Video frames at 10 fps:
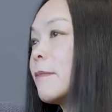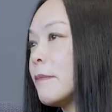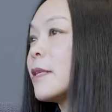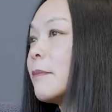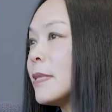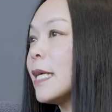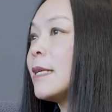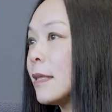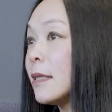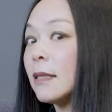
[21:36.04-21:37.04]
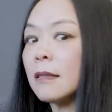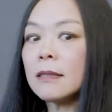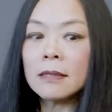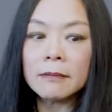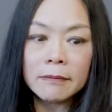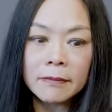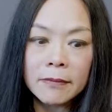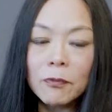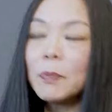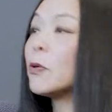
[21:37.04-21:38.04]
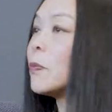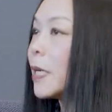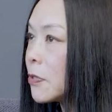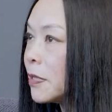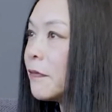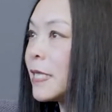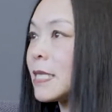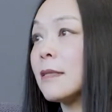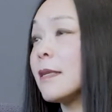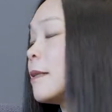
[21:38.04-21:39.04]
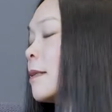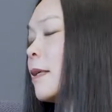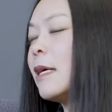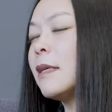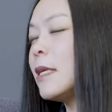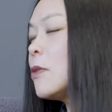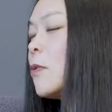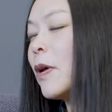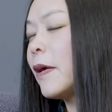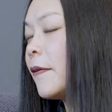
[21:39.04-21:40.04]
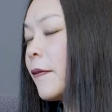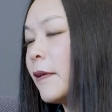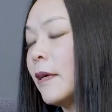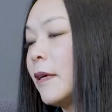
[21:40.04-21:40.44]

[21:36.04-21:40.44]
some data to report back to investors, and there's always